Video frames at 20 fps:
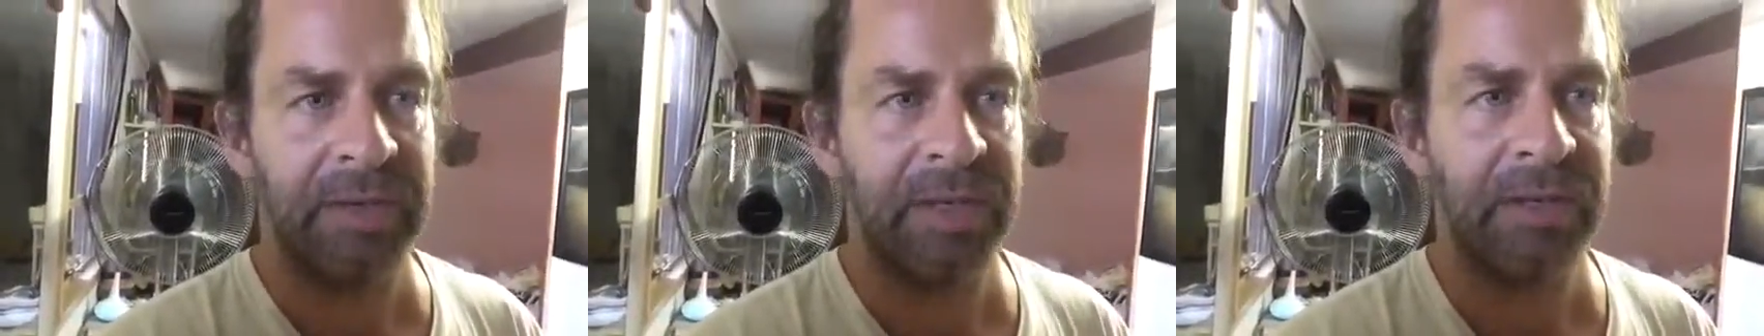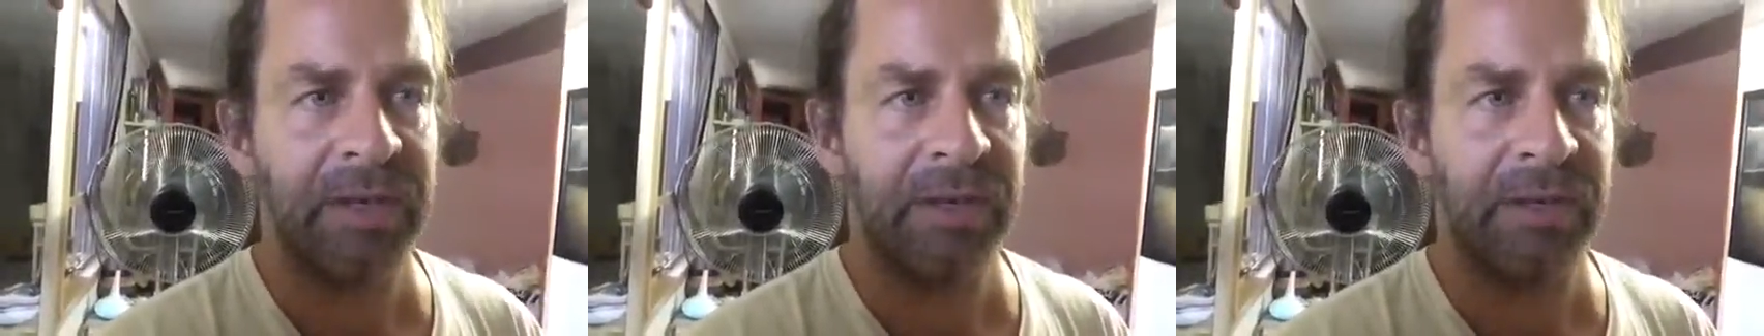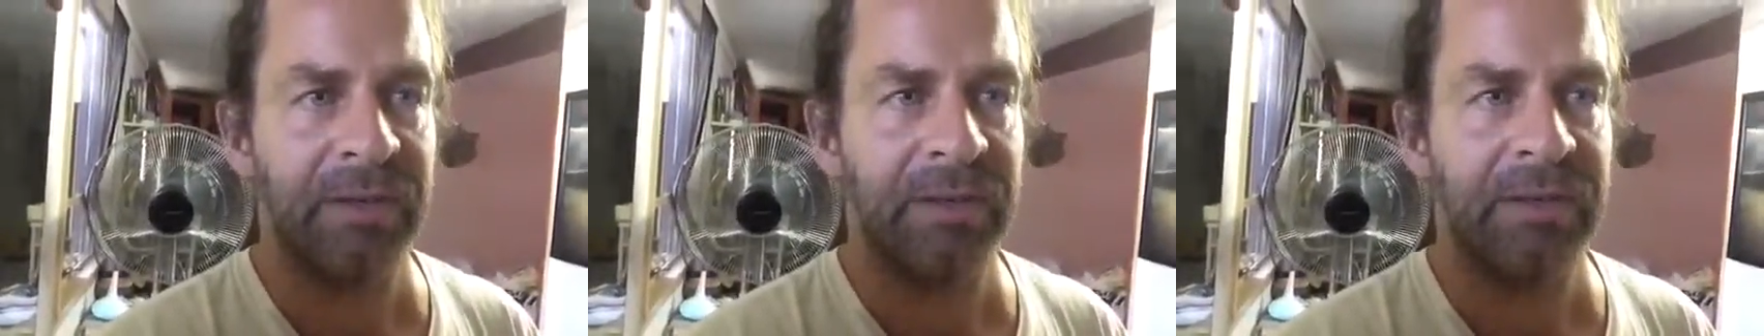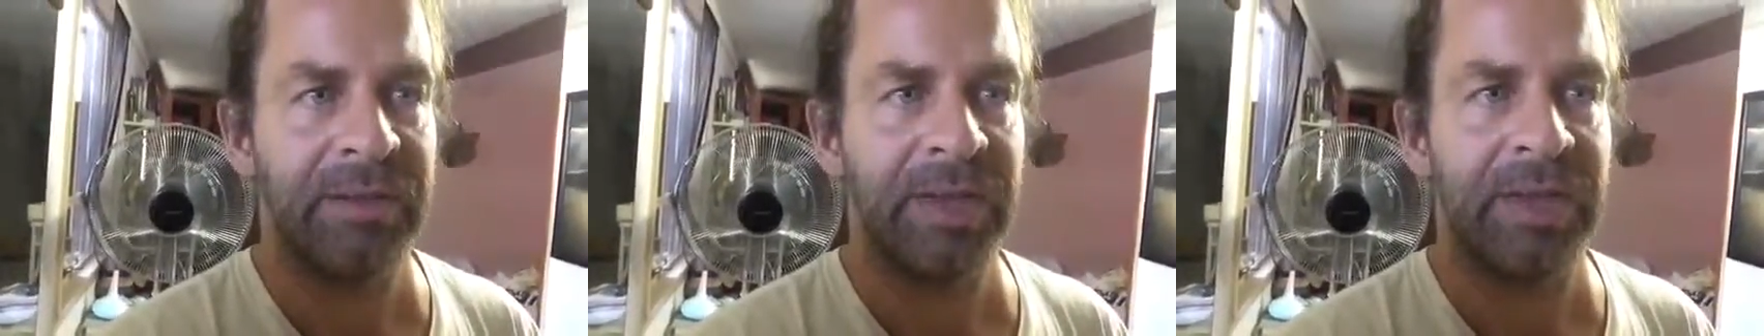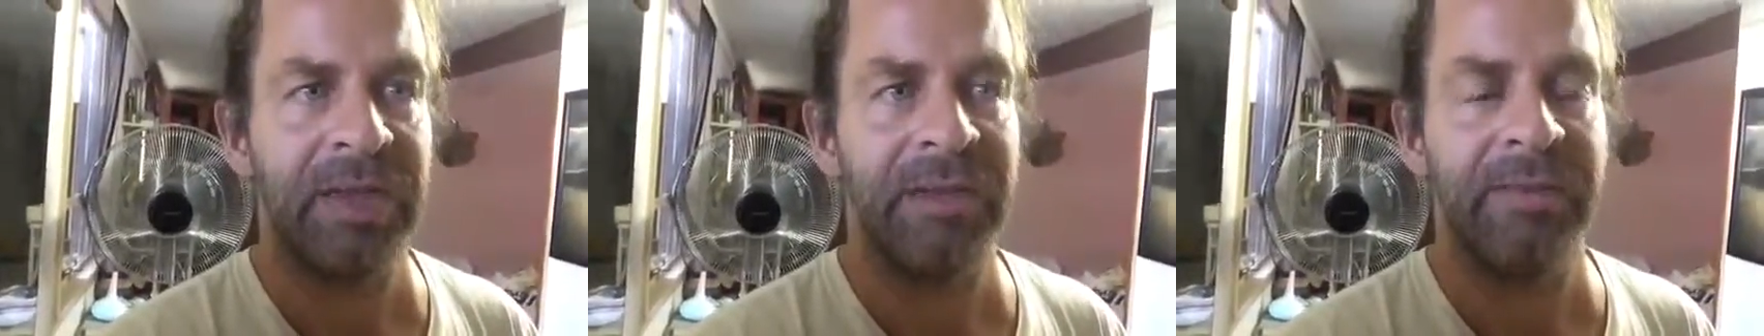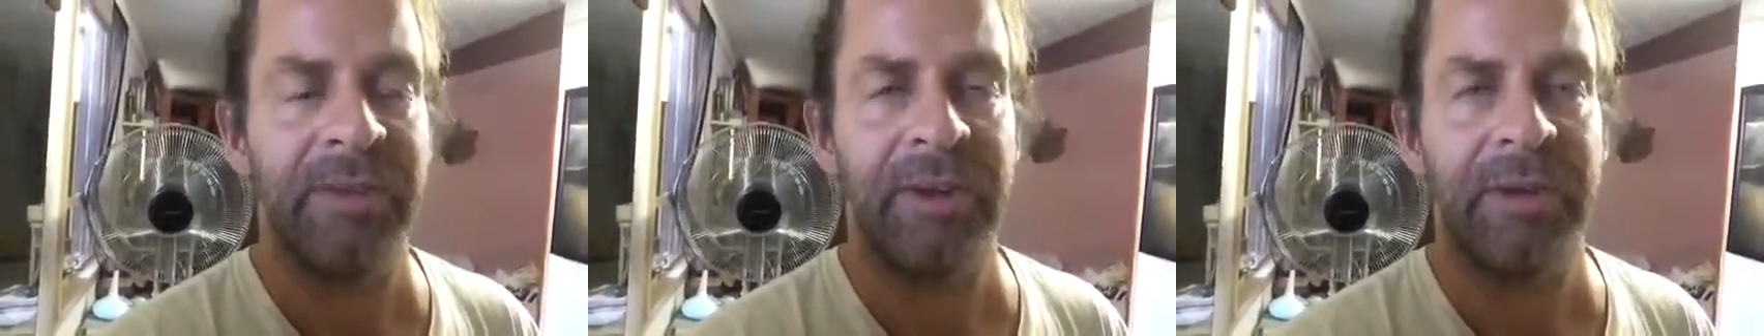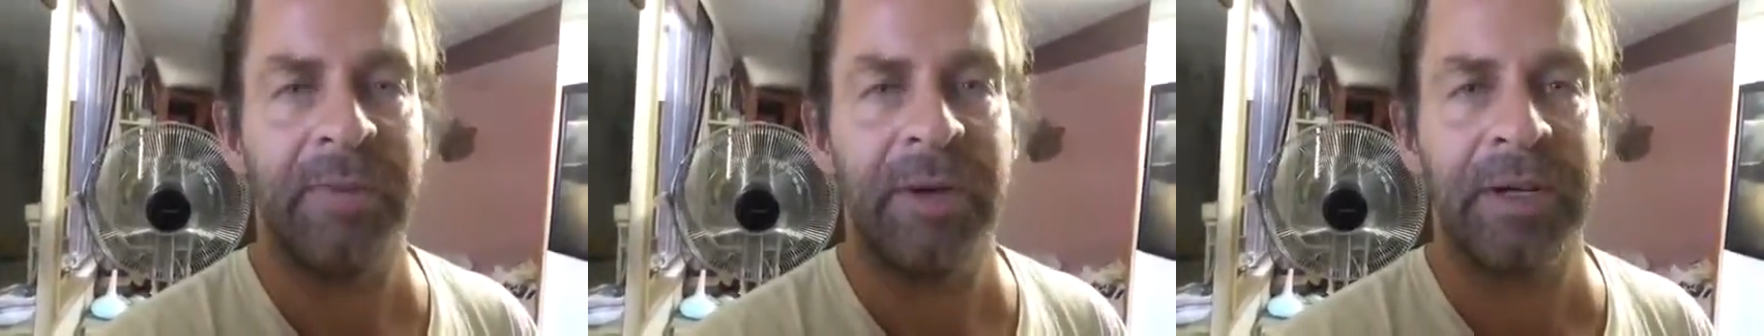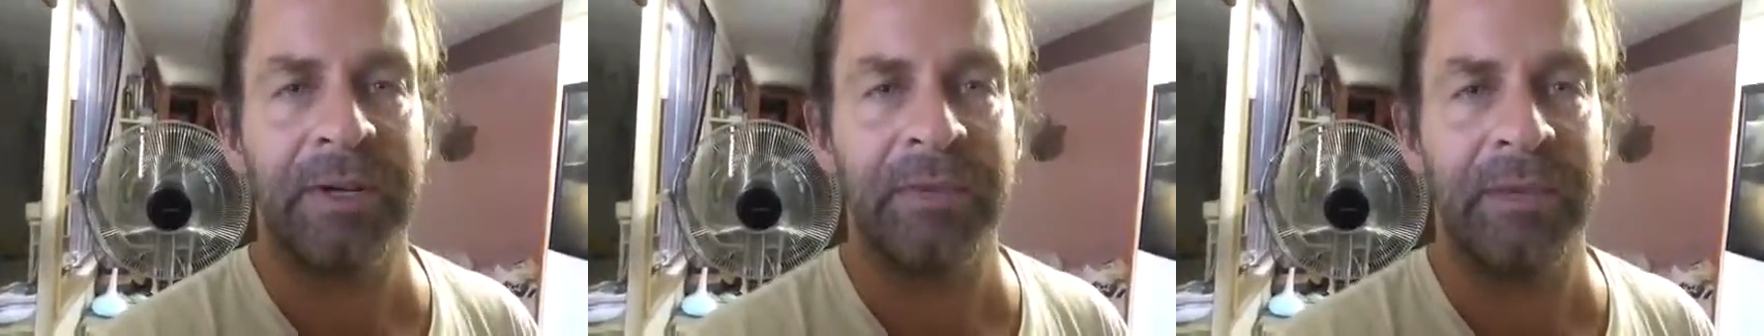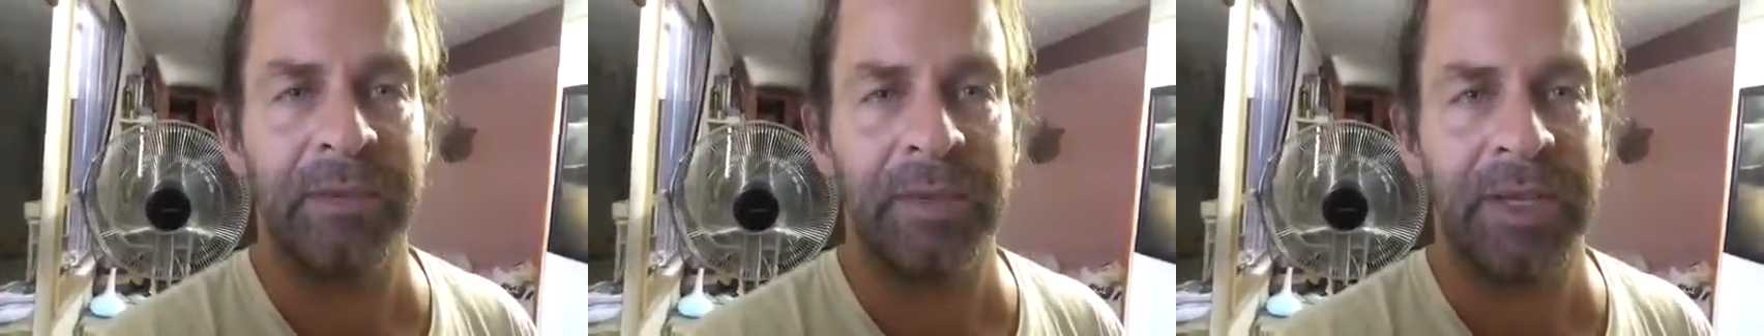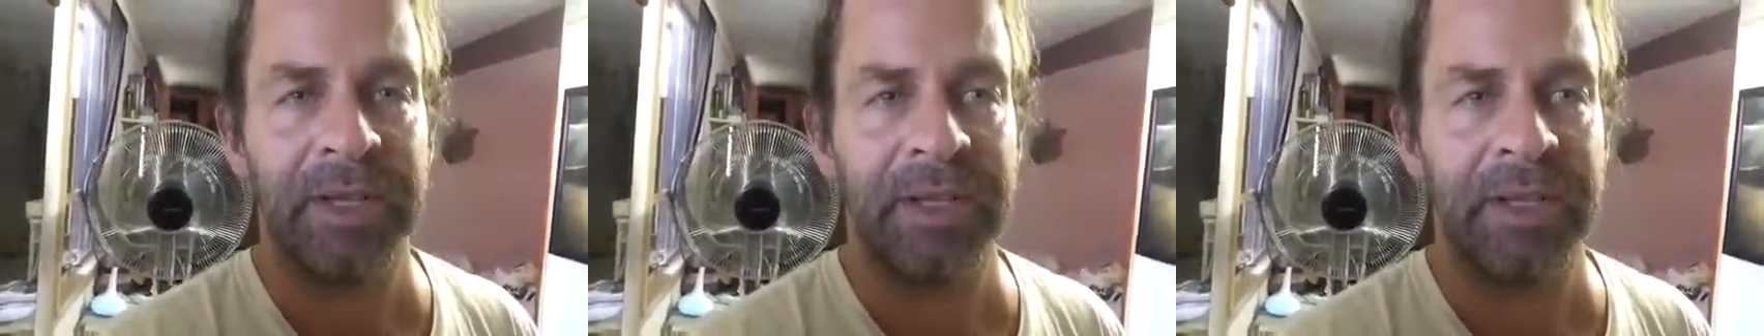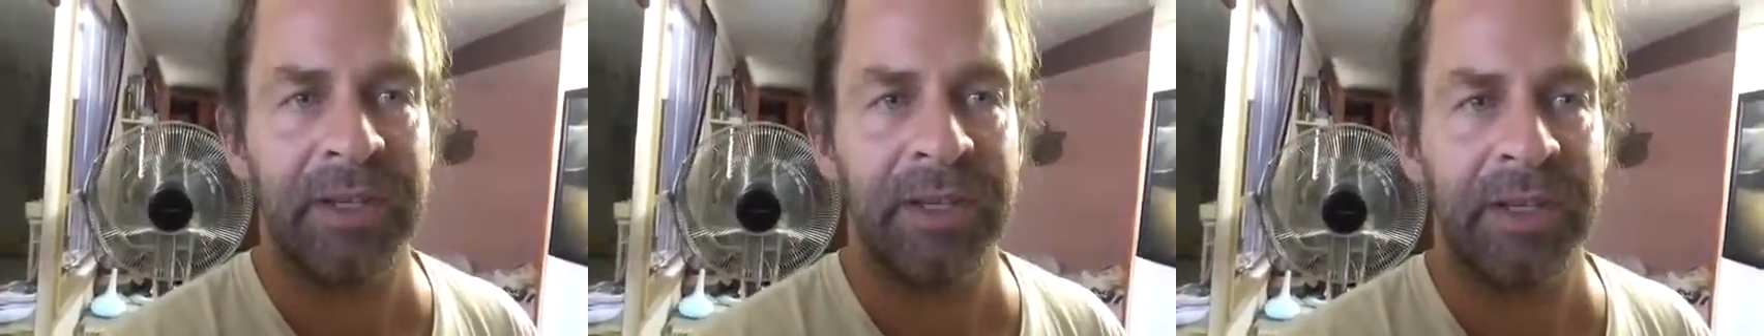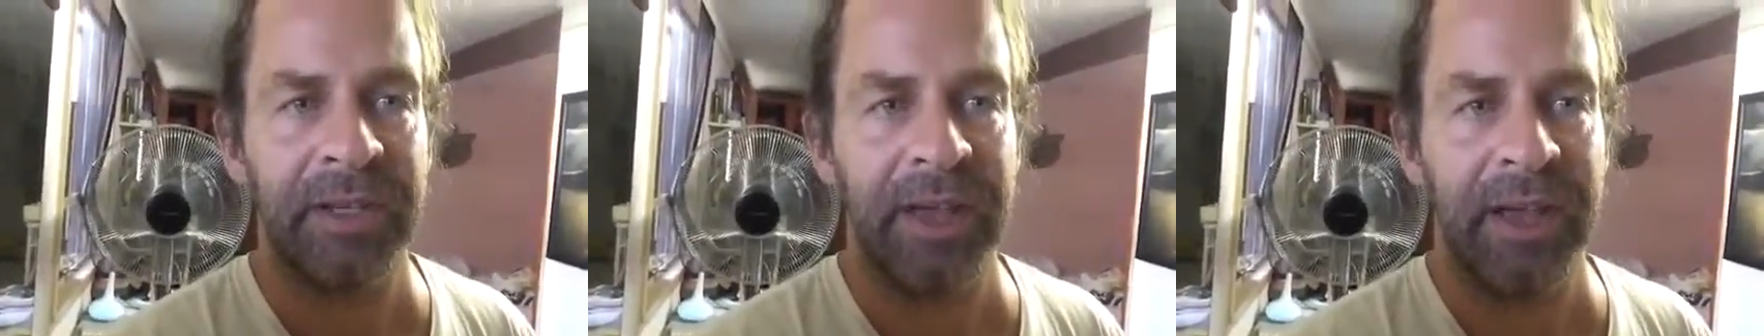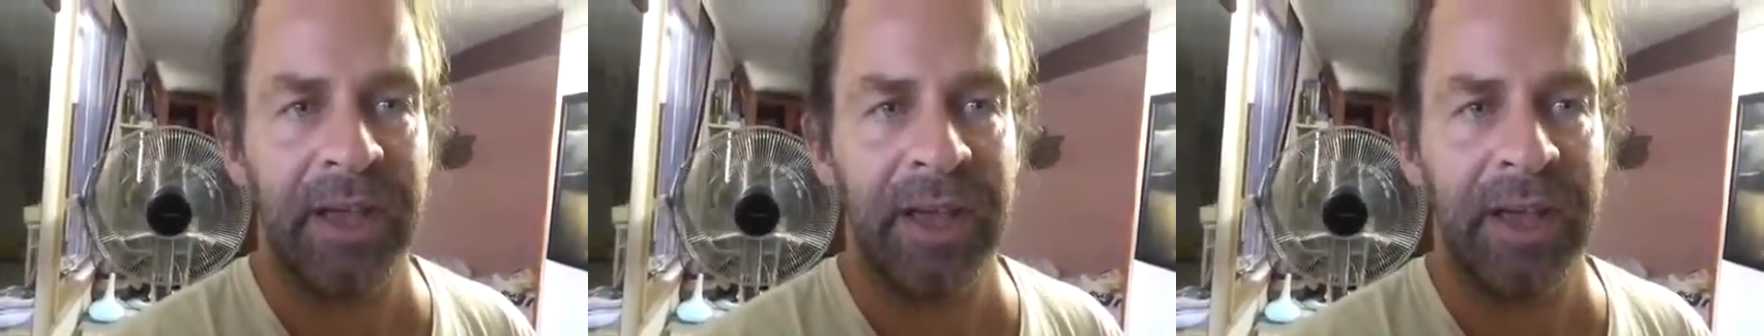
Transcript: So thank you very much for listening,